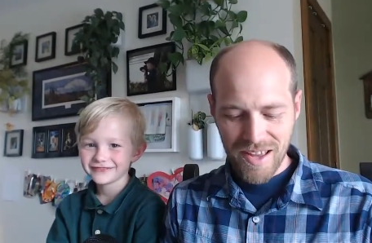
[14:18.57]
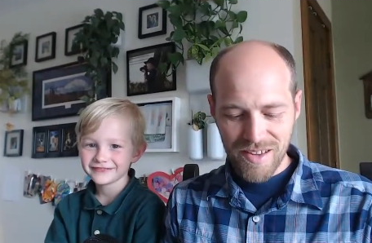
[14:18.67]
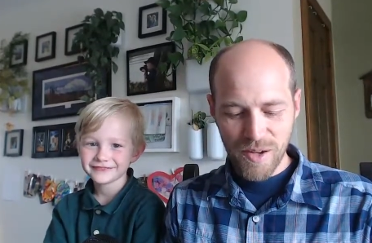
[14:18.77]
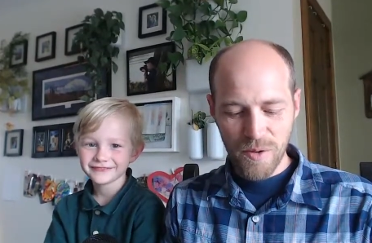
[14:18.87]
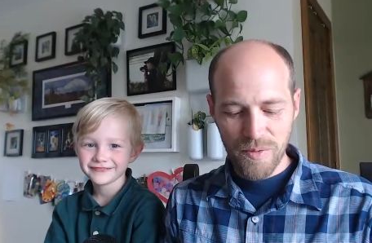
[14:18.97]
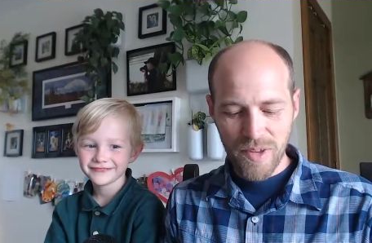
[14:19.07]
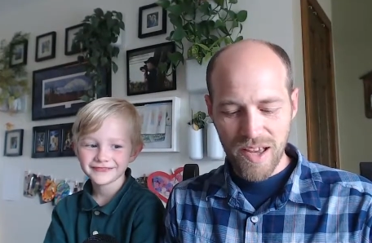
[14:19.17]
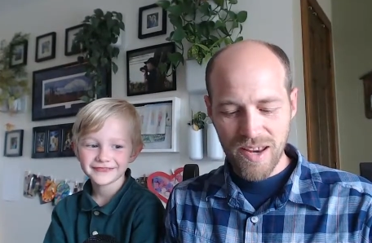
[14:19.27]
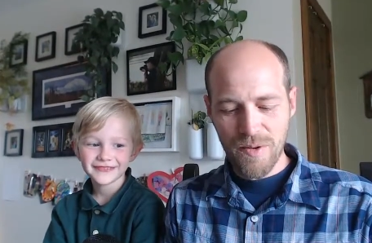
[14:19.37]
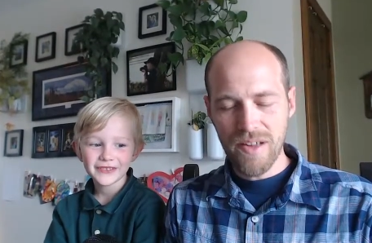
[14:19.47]
Speaker 1: So
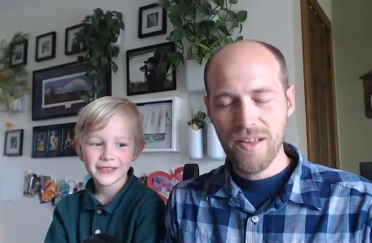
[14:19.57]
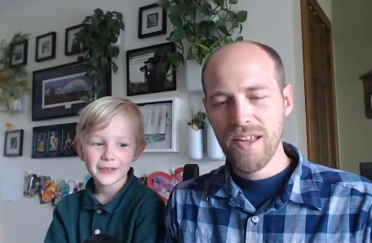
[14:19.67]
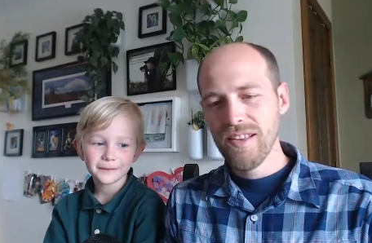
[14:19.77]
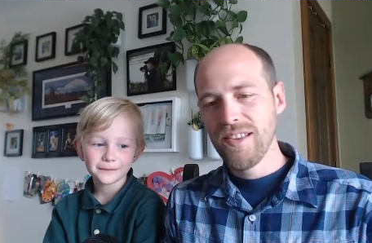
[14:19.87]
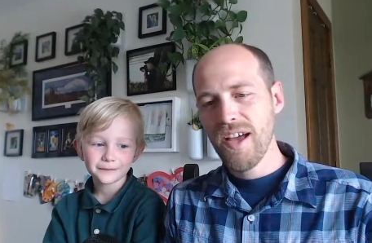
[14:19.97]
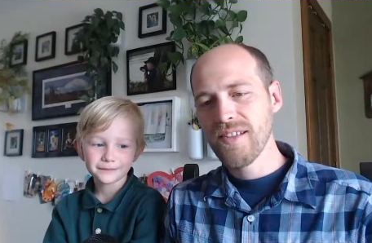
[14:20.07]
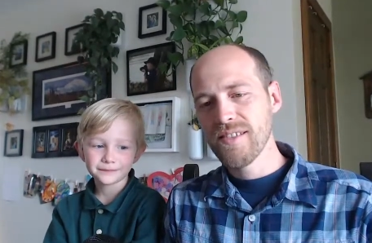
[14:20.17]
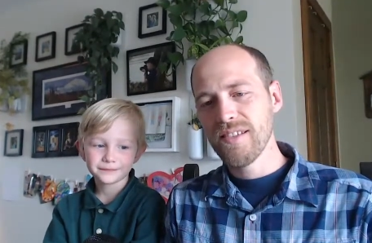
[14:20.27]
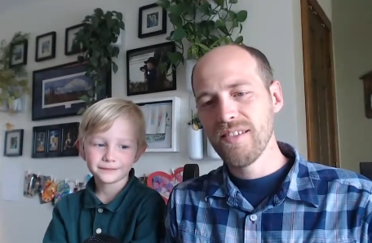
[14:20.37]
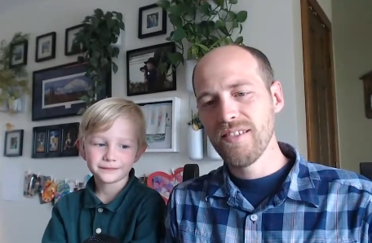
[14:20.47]
anyway,
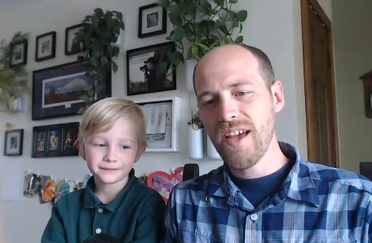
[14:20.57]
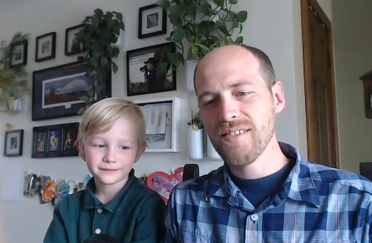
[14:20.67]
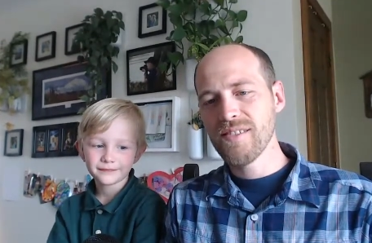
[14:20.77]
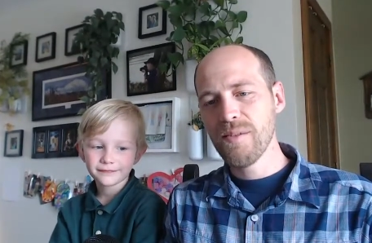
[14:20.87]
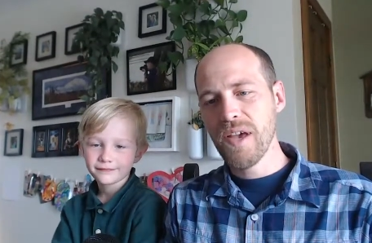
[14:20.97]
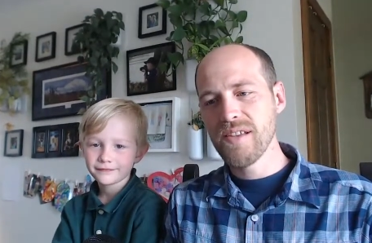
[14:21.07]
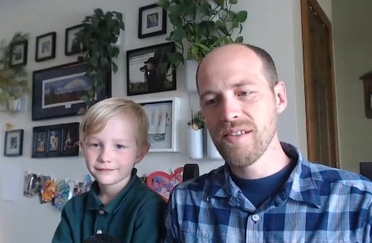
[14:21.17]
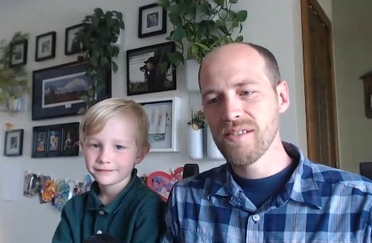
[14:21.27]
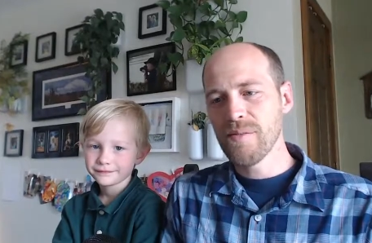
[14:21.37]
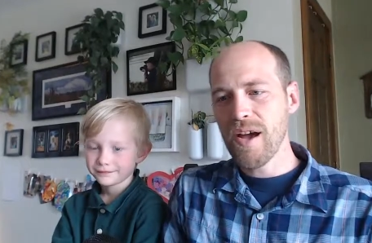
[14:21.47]
that's that's the
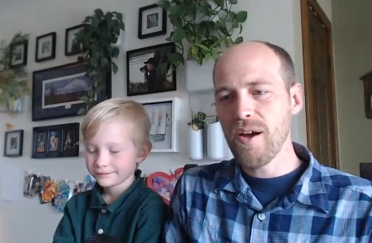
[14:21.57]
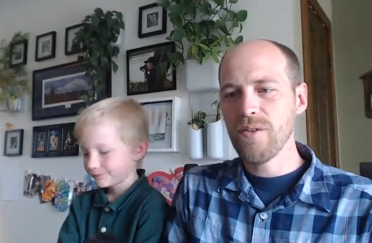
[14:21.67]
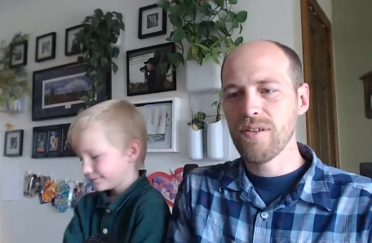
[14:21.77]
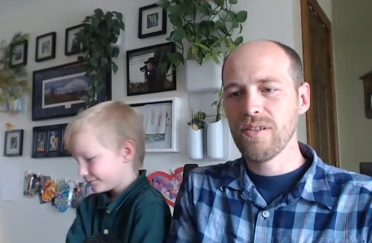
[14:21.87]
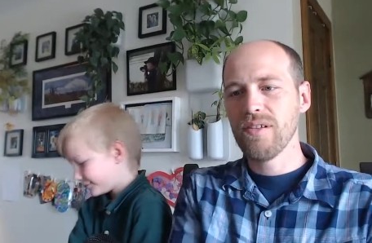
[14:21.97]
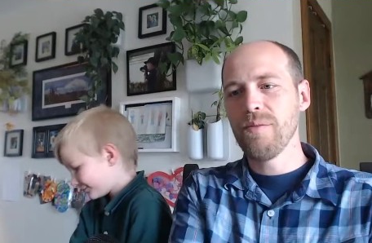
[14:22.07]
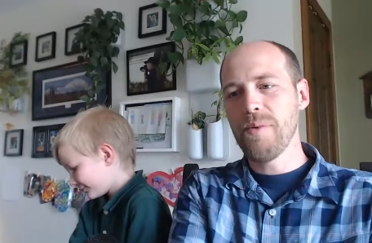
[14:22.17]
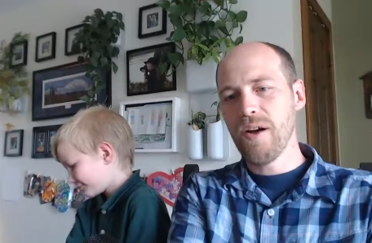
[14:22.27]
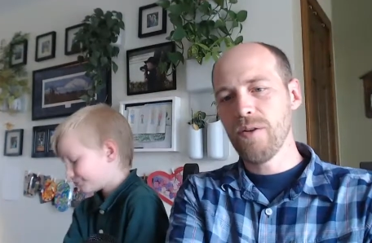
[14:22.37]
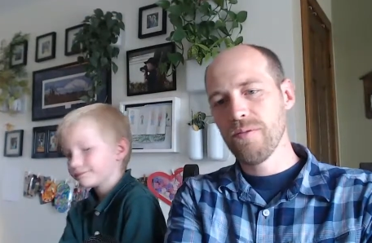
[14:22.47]
basics about
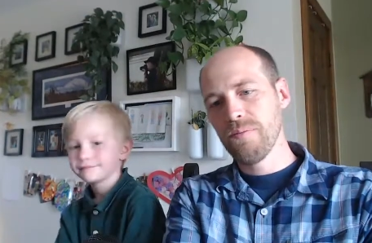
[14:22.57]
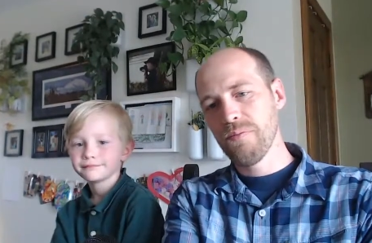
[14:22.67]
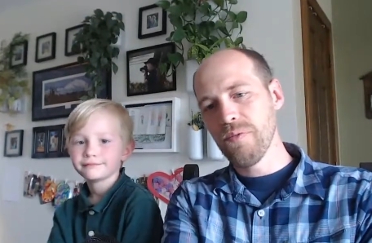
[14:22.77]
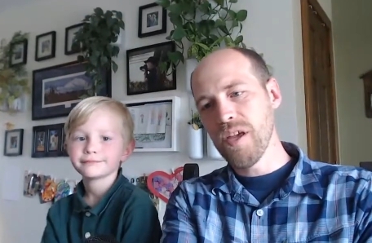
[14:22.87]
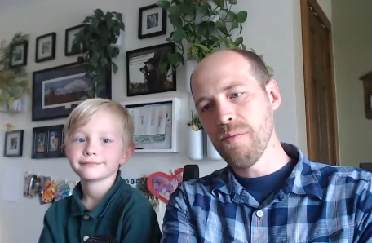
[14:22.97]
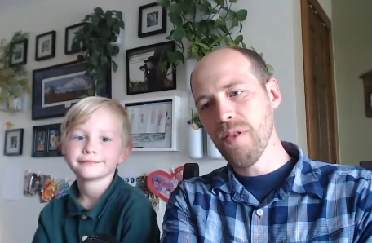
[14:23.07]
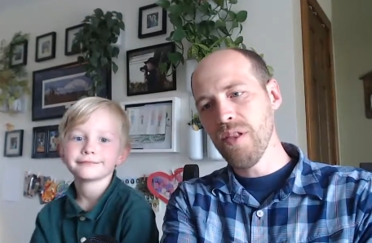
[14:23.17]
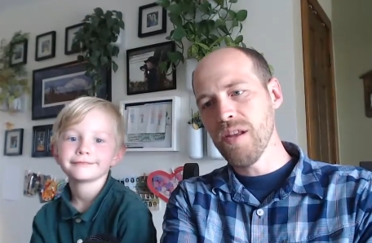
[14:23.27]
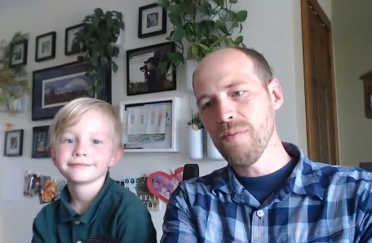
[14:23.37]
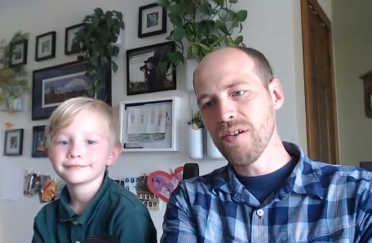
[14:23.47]
about
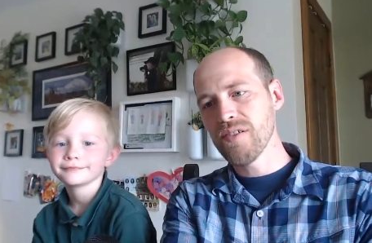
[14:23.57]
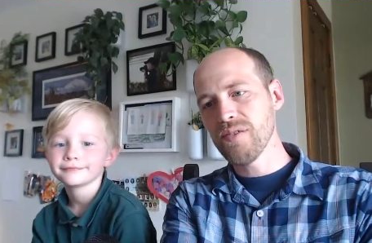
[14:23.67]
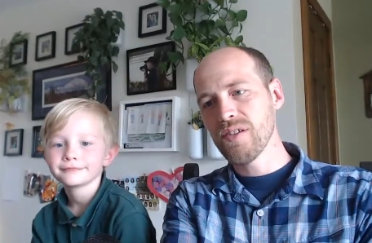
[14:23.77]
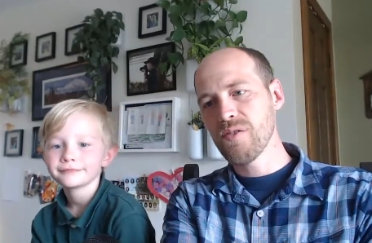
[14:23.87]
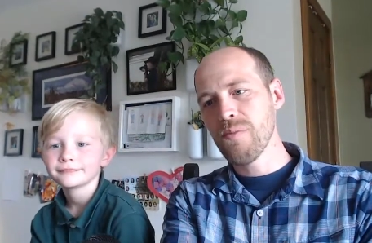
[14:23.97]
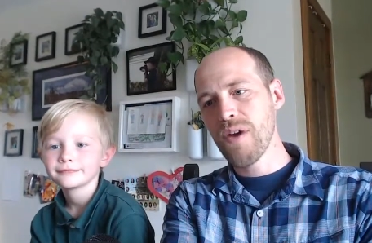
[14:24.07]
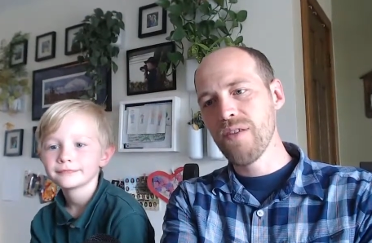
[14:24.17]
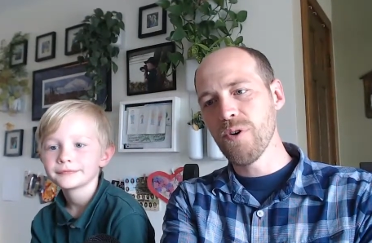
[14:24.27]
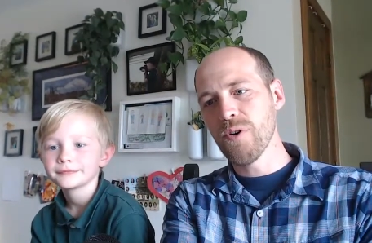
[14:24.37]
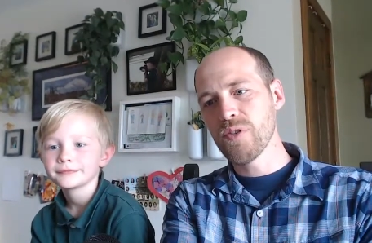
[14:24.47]
ladybug. So let's
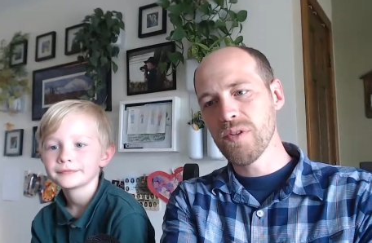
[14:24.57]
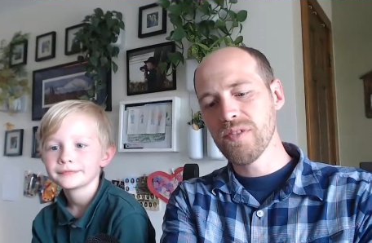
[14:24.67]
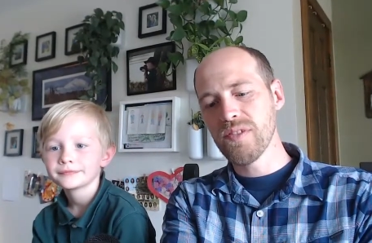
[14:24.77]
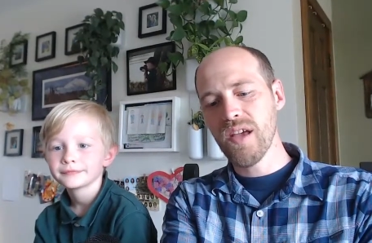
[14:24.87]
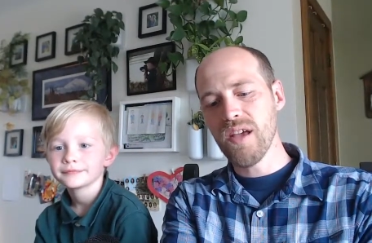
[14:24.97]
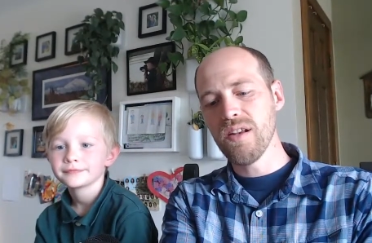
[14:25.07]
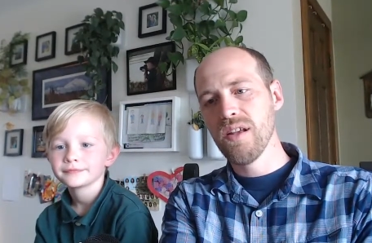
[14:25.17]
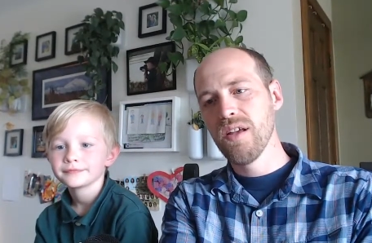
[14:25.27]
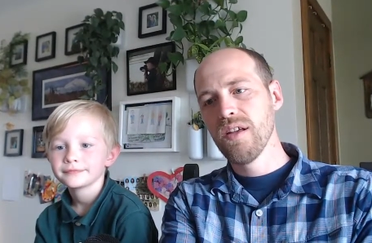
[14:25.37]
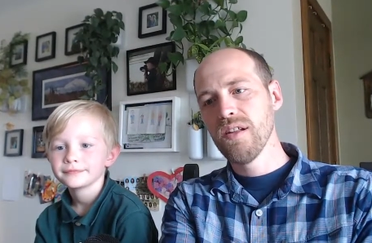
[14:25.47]
remind folks once again,
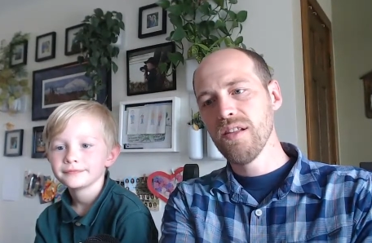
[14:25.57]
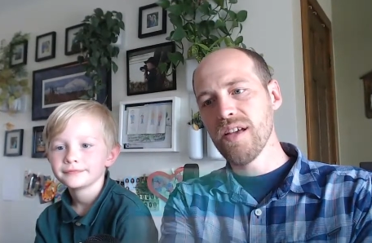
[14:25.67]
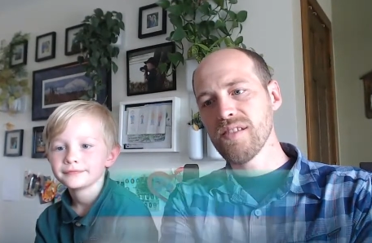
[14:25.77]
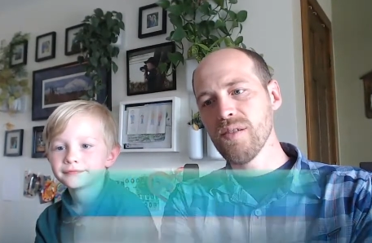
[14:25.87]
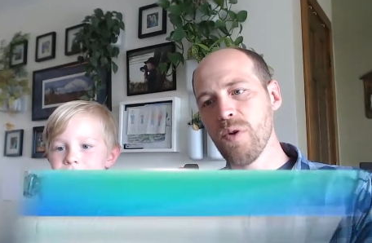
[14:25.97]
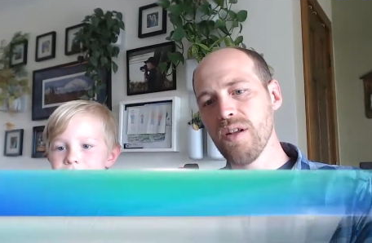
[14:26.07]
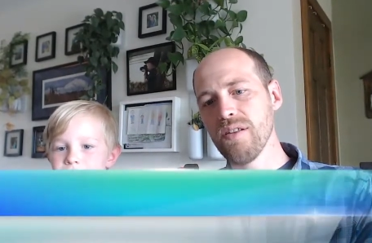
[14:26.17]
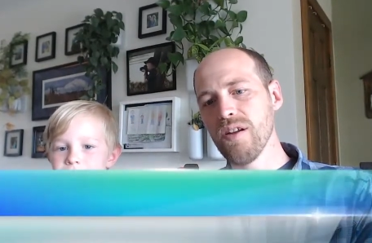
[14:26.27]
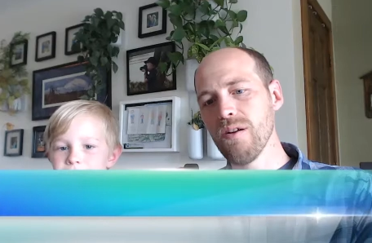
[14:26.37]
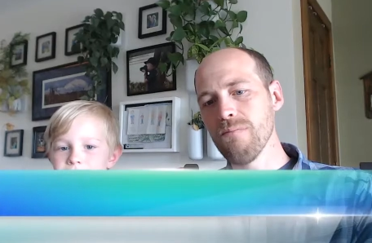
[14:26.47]
lesson
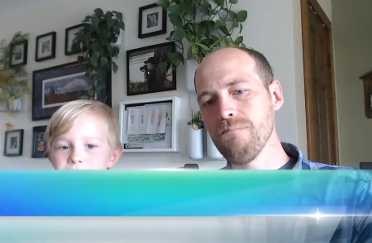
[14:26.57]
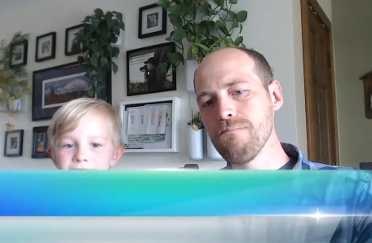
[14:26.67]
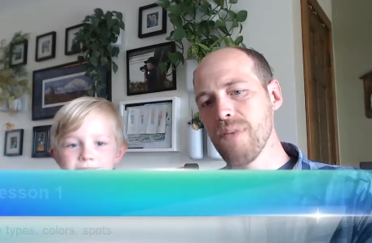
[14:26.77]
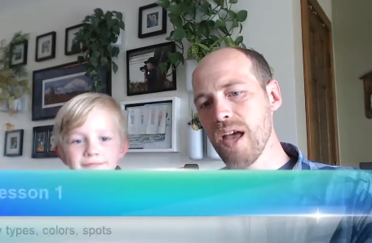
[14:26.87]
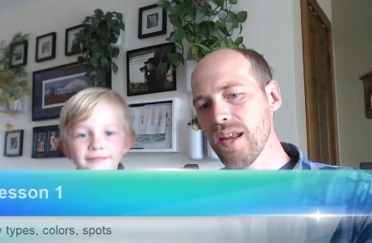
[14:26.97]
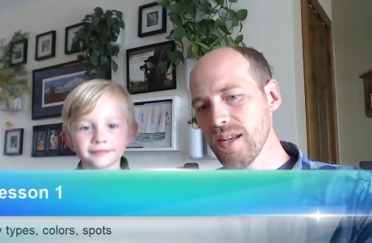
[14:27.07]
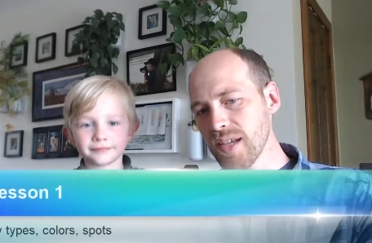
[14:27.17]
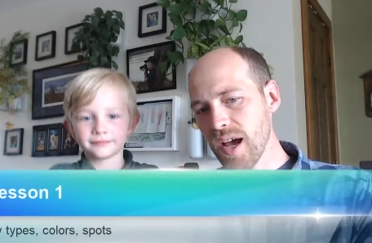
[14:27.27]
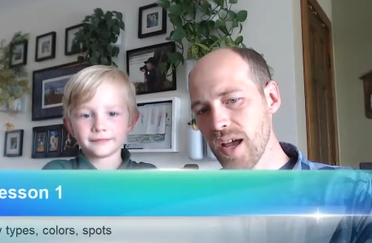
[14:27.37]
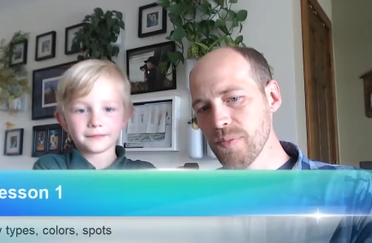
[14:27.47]
one, there are many
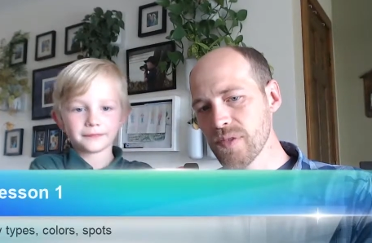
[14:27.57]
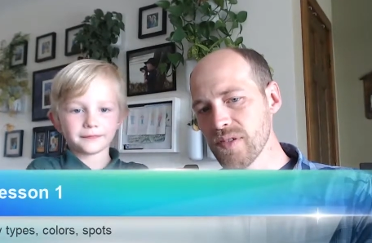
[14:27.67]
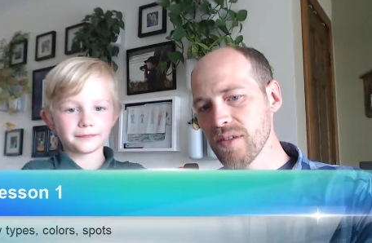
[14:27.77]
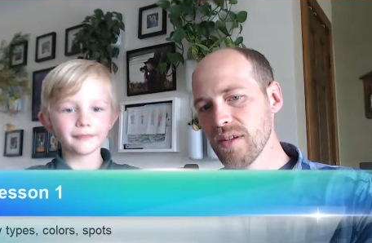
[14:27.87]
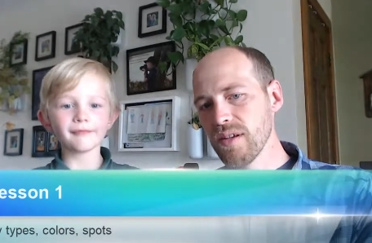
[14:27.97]
types,